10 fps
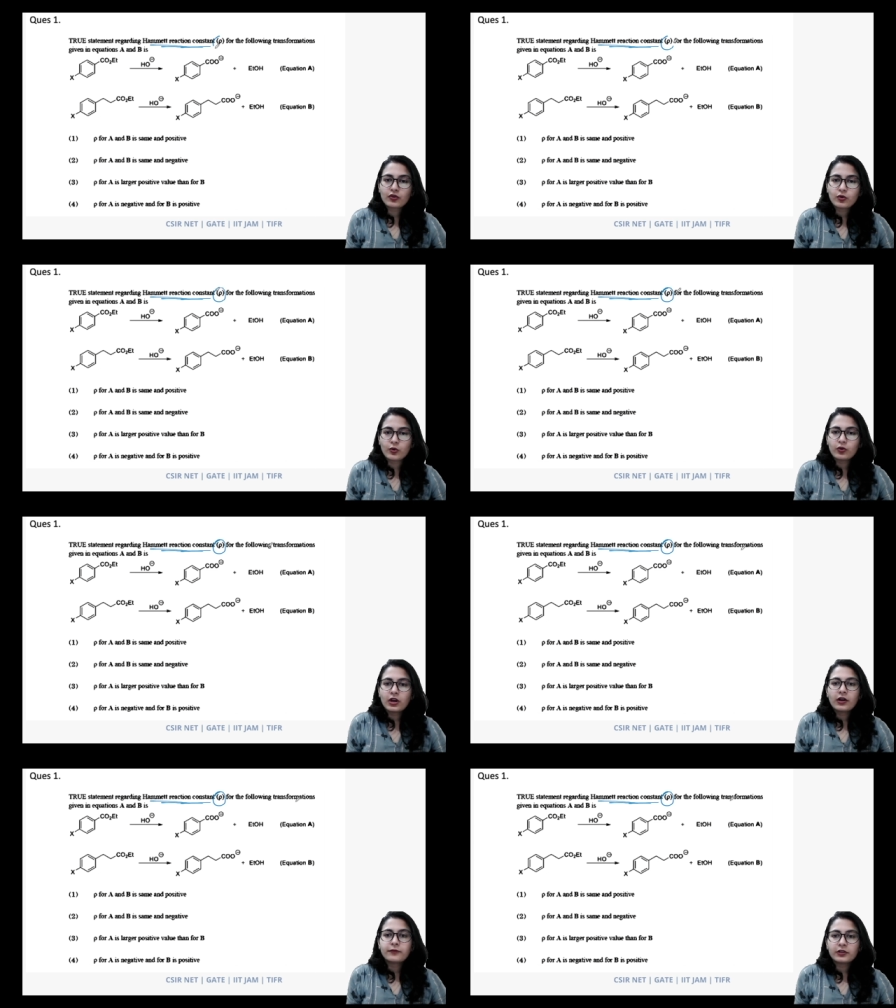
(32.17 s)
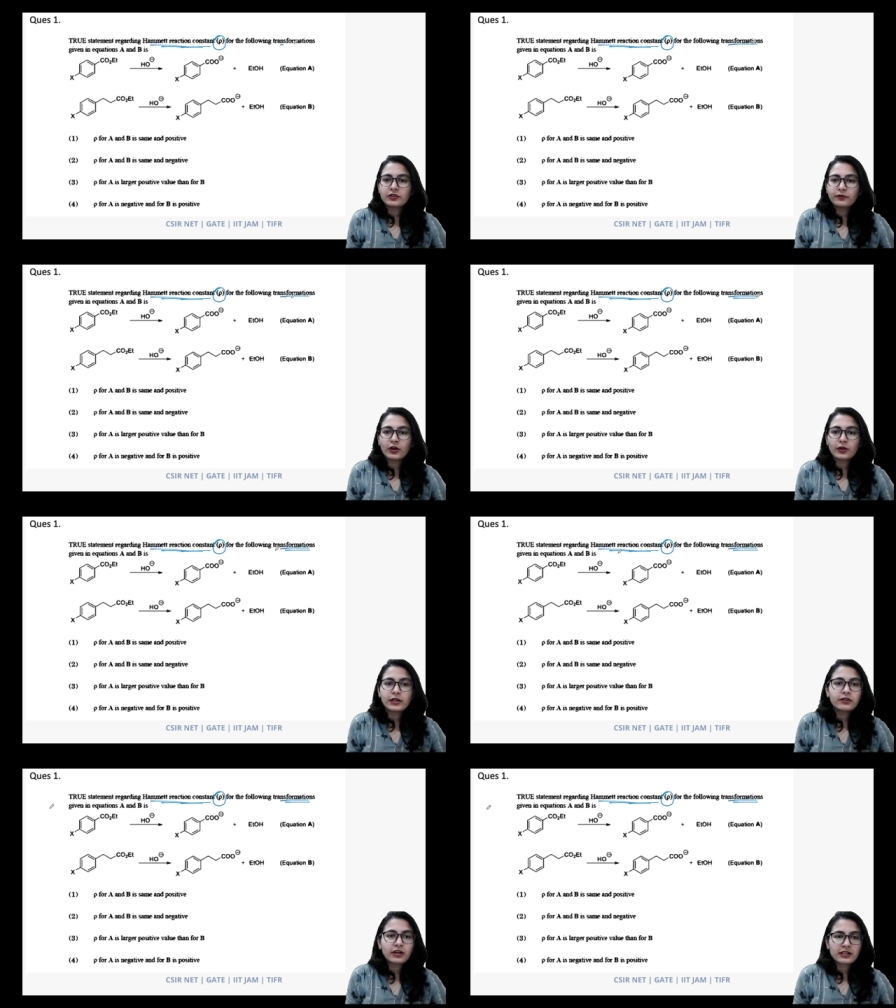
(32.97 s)
rho for the
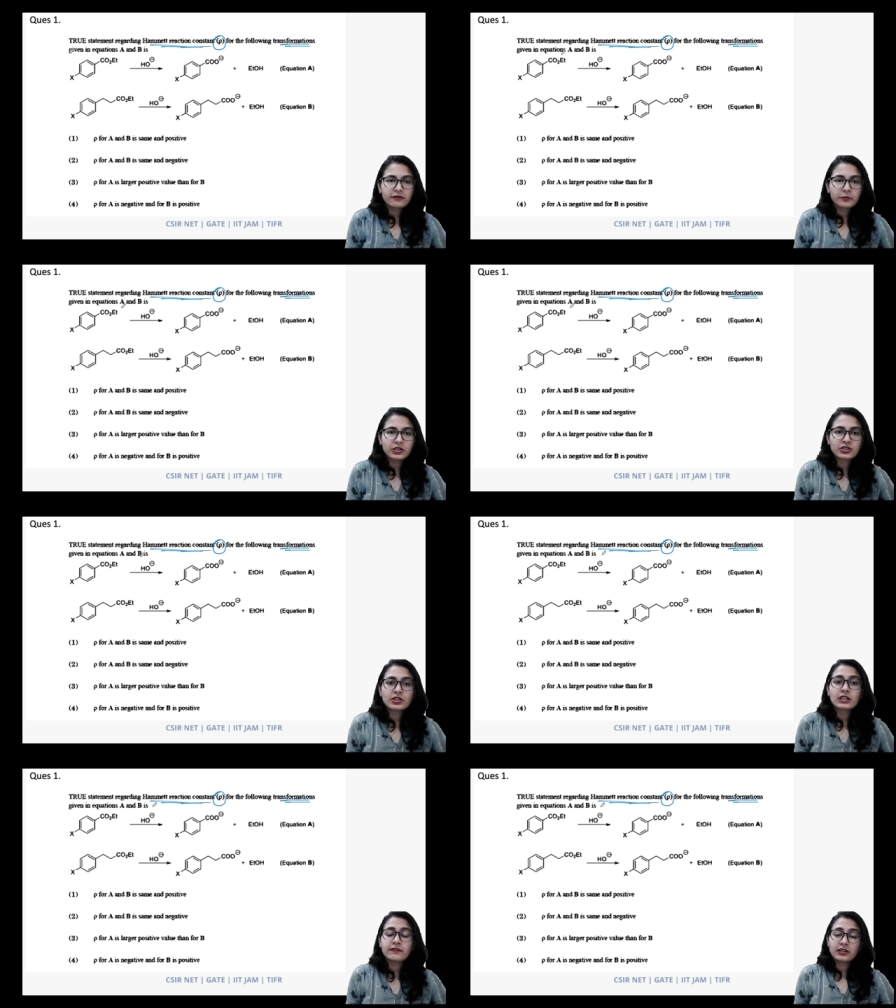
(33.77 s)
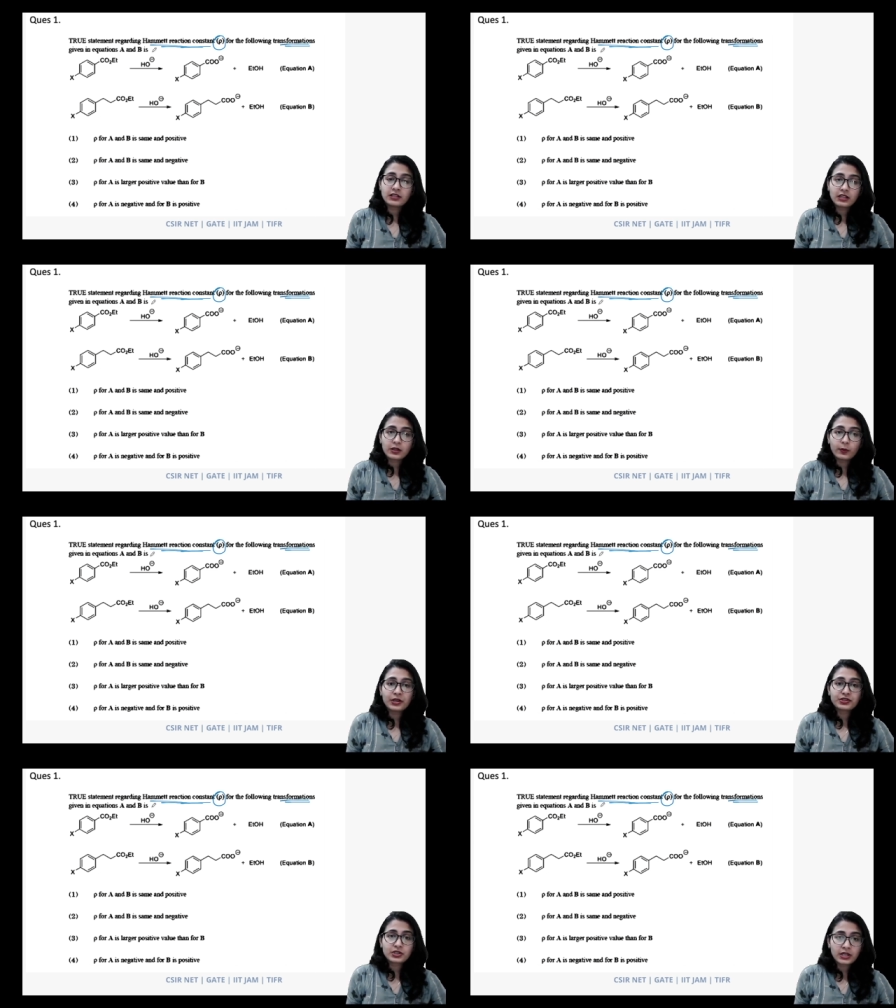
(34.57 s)
following transformation given in
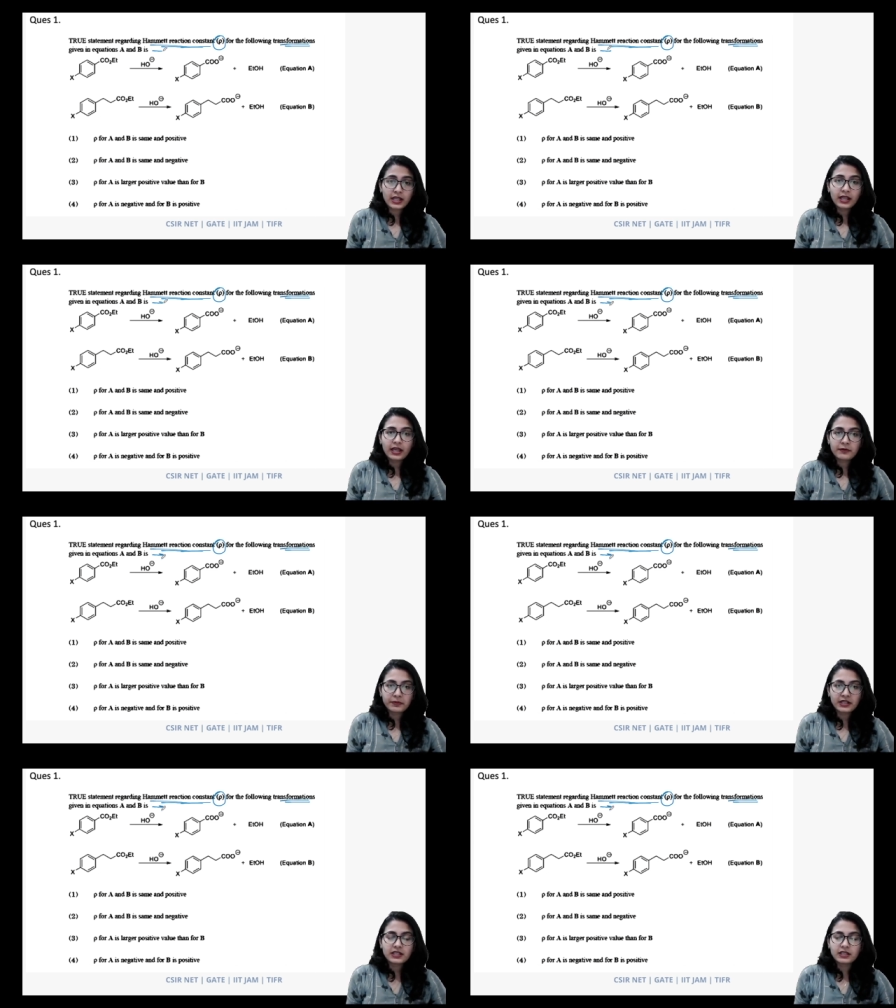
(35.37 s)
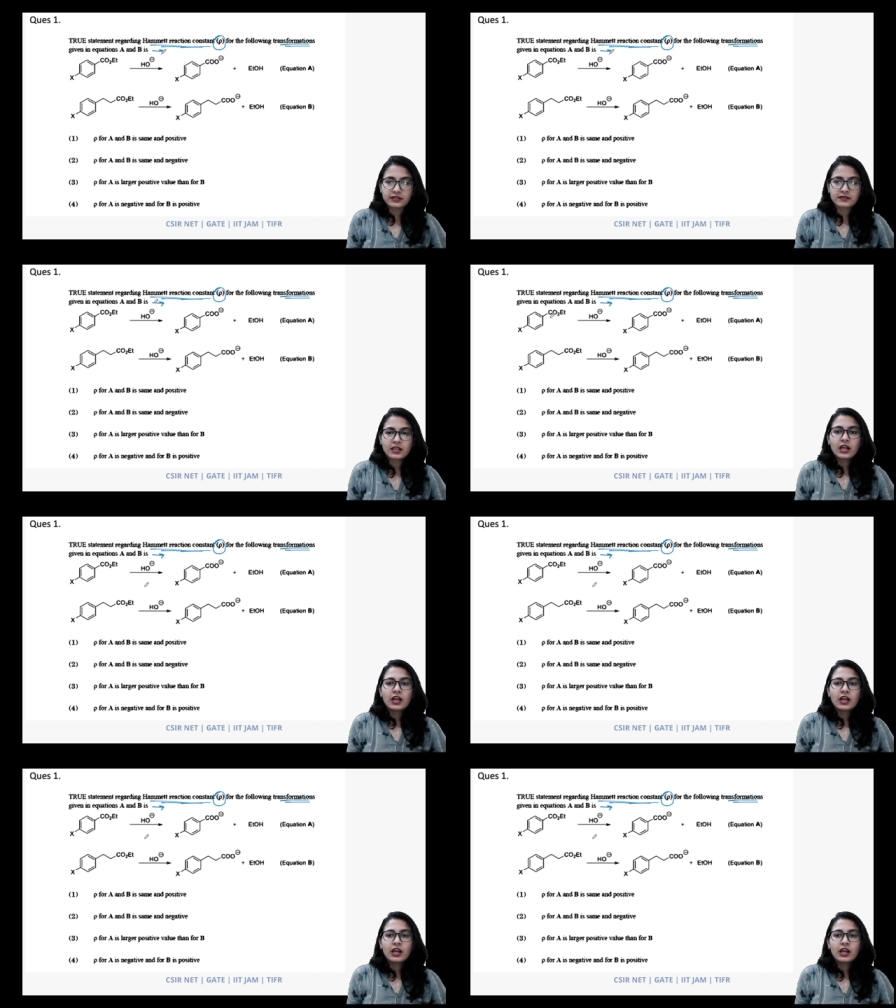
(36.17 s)
equation A and B is.